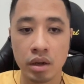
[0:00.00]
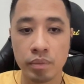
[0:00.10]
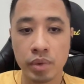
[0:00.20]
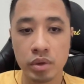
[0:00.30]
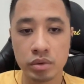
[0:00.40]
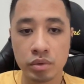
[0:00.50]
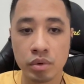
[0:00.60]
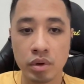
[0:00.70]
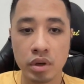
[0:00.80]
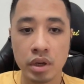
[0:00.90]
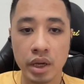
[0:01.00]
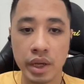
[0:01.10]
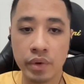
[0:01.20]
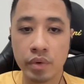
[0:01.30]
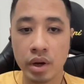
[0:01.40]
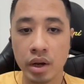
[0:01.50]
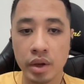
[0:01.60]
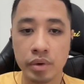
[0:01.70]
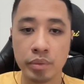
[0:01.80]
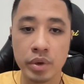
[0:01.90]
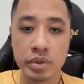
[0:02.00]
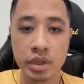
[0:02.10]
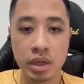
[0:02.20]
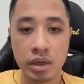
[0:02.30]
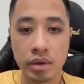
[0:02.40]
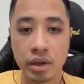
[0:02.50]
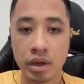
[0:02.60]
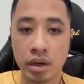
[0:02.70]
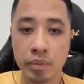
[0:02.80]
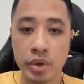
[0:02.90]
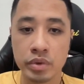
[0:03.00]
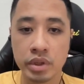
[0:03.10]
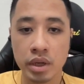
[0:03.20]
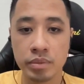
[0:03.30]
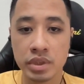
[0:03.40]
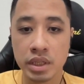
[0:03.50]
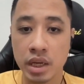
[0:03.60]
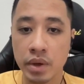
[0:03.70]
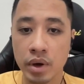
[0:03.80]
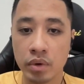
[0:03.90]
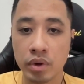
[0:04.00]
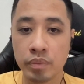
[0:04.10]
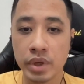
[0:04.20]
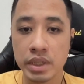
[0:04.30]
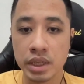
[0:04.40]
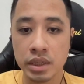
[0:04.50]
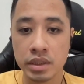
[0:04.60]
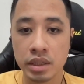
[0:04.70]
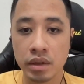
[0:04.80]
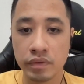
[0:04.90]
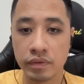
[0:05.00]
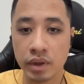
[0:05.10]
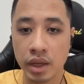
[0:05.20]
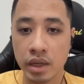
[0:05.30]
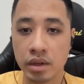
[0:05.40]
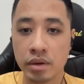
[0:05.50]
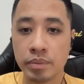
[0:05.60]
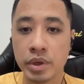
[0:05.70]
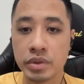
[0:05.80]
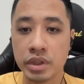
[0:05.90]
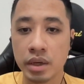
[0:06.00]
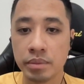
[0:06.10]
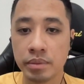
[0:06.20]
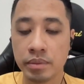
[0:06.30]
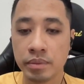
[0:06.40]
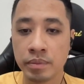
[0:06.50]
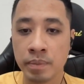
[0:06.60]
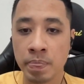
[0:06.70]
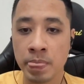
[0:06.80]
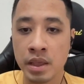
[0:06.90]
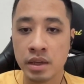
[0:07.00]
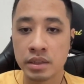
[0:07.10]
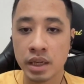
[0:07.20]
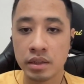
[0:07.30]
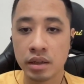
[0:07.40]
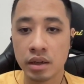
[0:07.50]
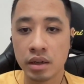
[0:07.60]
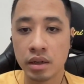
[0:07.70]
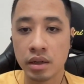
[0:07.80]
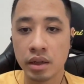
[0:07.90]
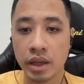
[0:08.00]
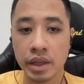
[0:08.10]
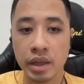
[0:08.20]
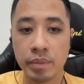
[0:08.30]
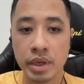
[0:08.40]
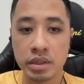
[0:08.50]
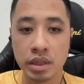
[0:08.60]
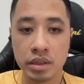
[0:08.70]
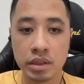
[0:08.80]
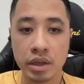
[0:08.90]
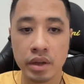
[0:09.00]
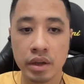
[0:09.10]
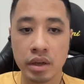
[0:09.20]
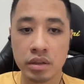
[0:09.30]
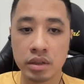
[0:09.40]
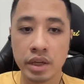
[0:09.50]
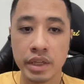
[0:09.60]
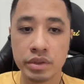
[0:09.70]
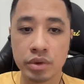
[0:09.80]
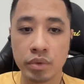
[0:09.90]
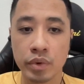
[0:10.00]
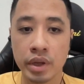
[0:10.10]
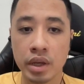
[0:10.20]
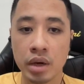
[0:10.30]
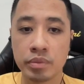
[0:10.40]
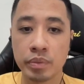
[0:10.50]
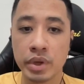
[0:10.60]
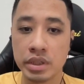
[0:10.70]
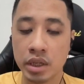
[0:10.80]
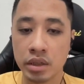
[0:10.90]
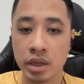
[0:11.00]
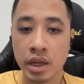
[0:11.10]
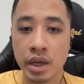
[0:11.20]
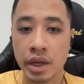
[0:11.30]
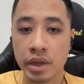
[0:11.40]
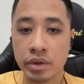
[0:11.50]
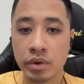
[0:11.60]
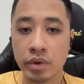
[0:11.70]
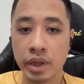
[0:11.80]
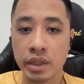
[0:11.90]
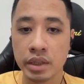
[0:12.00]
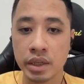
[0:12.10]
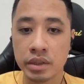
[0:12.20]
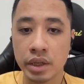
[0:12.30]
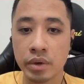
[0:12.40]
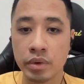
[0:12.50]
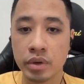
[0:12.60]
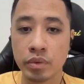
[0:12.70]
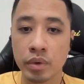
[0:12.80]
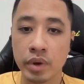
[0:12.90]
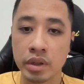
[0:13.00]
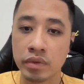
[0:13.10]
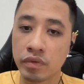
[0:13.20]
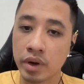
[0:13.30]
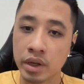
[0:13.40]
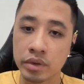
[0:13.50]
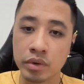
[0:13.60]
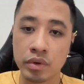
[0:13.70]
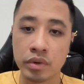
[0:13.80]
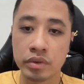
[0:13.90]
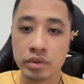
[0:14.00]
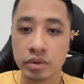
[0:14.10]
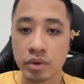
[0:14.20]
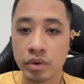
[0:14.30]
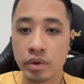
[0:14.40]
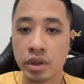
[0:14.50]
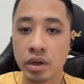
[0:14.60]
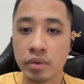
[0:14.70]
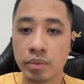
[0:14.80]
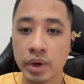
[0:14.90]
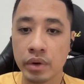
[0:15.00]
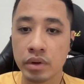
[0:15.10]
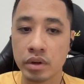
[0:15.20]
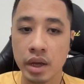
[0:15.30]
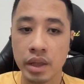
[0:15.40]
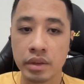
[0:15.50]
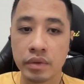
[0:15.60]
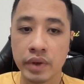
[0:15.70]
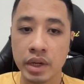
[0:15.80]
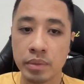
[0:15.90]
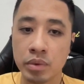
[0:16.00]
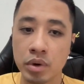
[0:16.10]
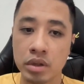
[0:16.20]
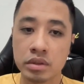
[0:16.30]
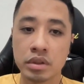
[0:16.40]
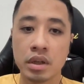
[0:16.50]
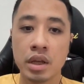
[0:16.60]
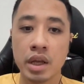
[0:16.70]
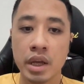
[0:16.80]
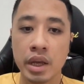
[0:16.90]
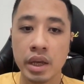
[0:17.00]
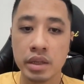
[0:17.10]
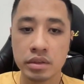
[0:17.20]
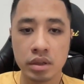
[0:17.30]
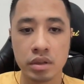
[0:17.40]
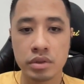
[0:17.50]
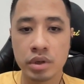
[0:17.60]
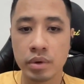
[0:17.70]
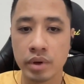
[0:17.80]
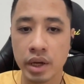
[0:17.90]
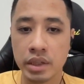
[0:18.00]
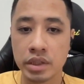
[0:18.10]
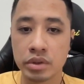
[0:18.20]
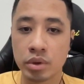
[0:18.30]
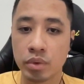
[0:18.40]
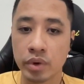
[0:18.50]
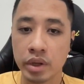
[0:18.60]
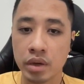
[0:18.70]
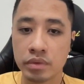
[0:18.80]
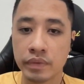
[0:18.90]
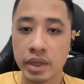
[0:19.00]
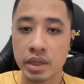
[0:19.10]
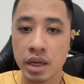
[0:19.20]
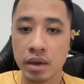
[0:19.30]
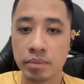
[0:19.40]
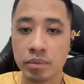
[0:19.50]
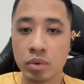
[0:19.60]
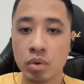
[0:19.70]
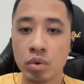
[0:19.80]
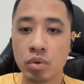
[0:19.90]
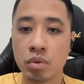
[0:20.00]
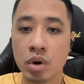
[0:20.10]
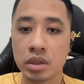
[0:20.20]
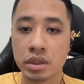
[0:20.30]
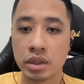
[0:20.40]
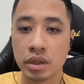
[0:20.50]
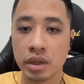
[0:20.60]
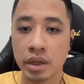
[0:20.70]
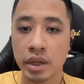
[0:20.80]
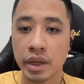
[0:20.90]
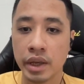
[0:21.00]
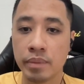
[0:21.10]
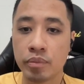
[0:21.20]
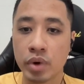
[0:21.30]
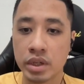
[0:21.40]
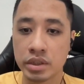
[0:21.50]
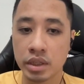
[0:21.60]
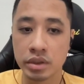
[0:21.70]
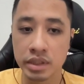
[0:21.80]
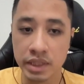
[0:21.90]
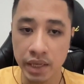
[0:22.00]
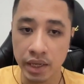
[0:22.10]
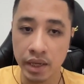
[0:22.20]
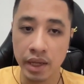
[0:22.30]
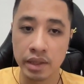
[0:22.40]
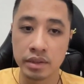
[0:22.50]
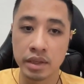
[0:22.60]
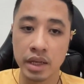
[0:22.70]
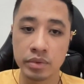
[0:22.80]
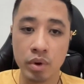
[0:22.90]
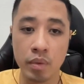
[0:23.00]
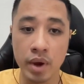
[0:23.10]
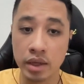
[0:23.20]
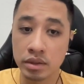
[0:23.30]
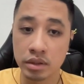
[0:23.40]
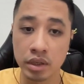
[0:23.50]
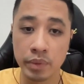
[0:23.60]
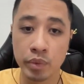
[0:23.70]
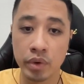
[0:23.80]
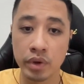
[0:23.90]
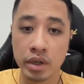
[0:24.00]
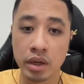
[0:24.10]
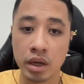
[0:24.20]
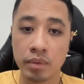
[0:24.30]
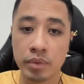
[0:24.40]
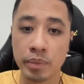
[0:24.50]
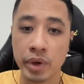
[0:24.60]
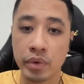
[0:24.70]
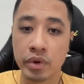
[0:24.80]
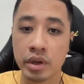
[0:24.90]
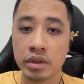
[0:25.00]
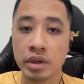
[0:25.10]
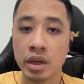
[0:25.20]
Post-war era and museum today, Hanoi Prison serves as a museum that exhibits the history of the prison, including its using during the French colonial period and the Vietnam Wars. It showcases the story of the Vietnam who was imprisoned there and as well as the appearance of American